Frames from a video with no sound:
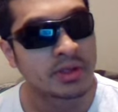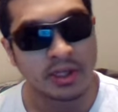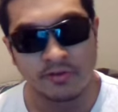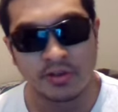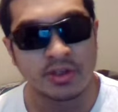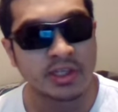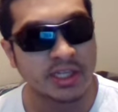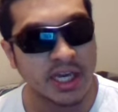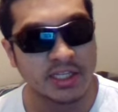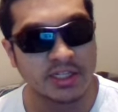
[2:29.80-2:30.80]
if you could
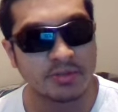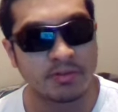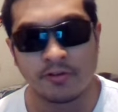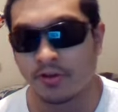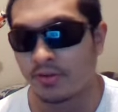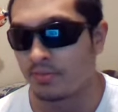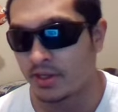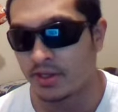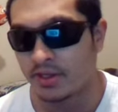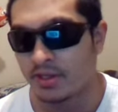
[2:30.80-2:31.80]
catch it before
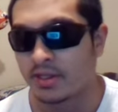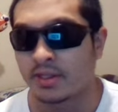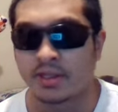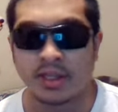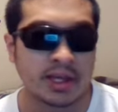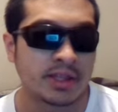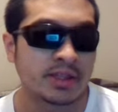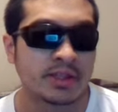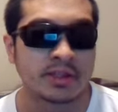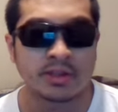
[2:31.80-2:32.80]
me,
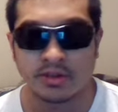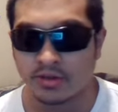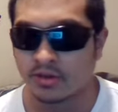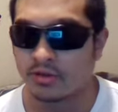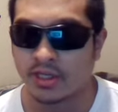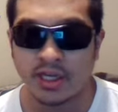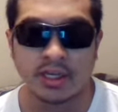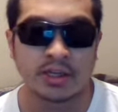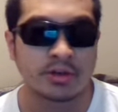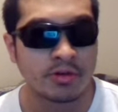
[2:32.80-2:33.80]
then,
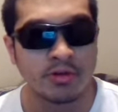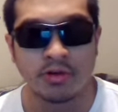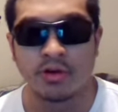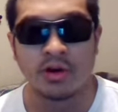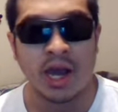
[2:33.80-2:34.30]
okay, cool.